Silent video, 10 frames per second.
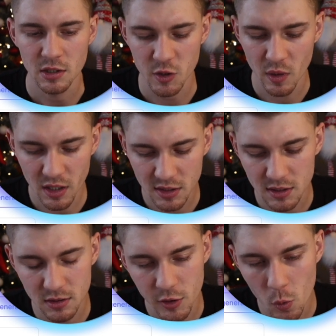So
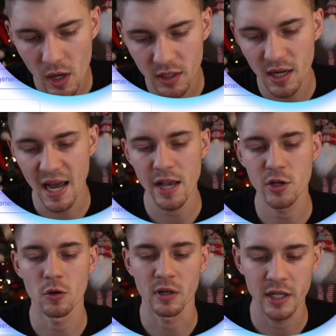you want to add
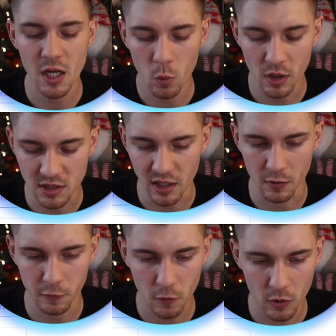your keywords like
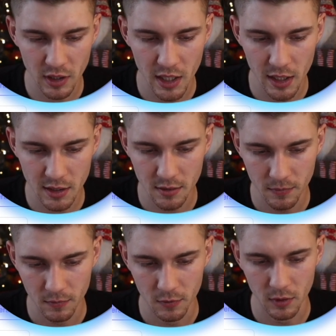Fortnite,
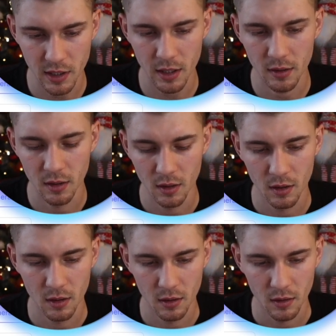right?
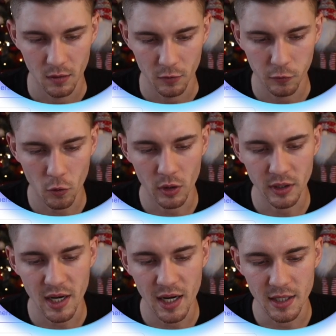
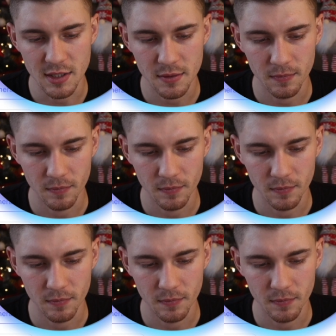Fortnite